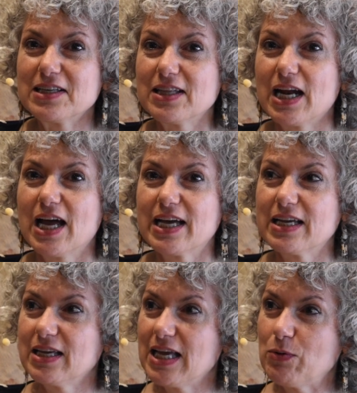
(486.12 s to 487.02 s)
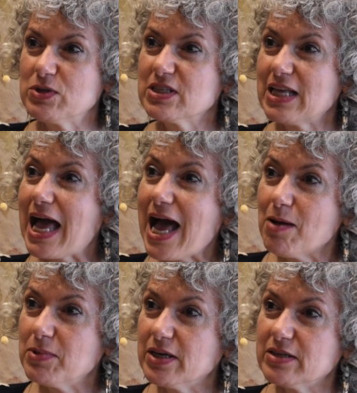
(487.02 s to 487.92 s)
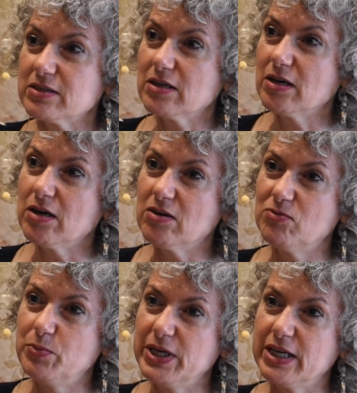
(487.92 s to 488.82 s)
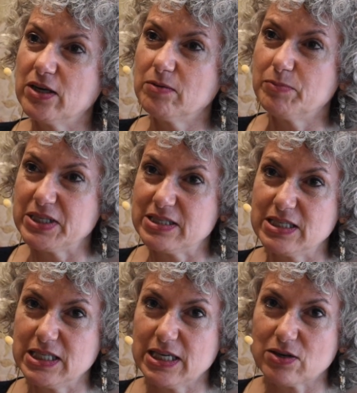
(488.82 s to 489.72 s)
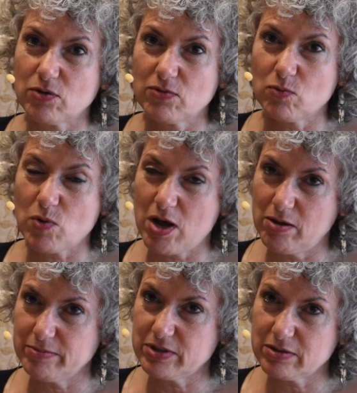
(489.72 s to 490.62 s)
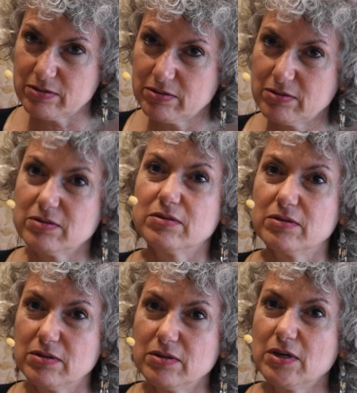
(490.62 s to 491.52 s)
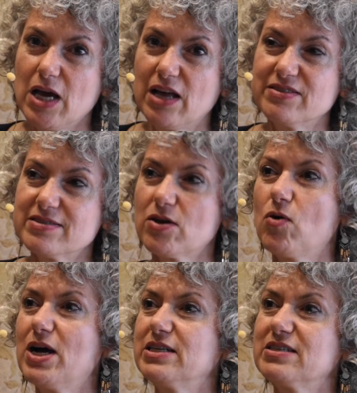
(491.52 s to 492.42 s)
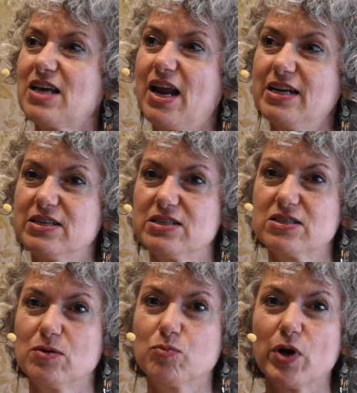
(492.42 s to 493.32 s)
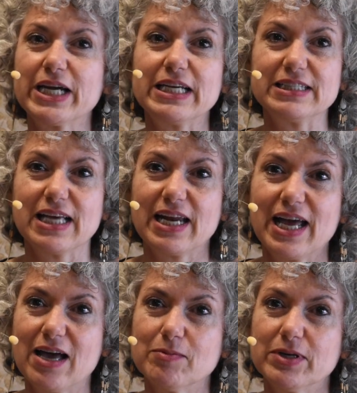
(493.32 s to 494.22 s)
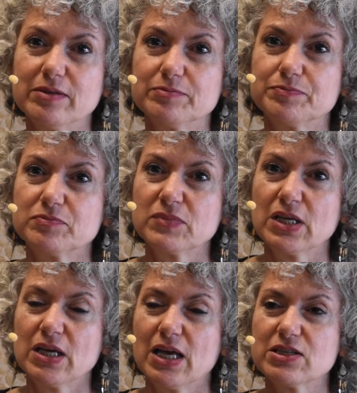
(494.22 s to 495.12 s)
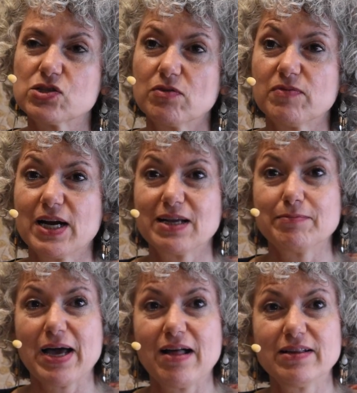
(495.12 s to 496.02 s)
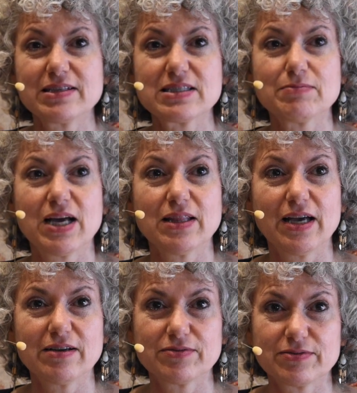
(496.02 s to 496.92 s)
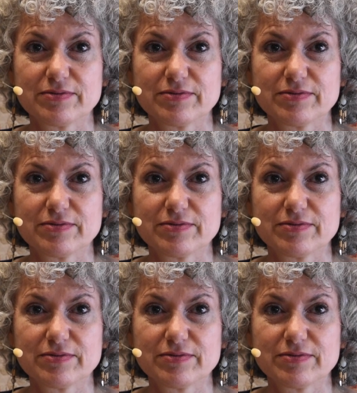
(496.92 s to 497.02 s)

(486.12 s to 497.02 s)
That I was in the habit of being busy and overwhelmed. And so I decided to start breaking that habit and start finding balance in my life.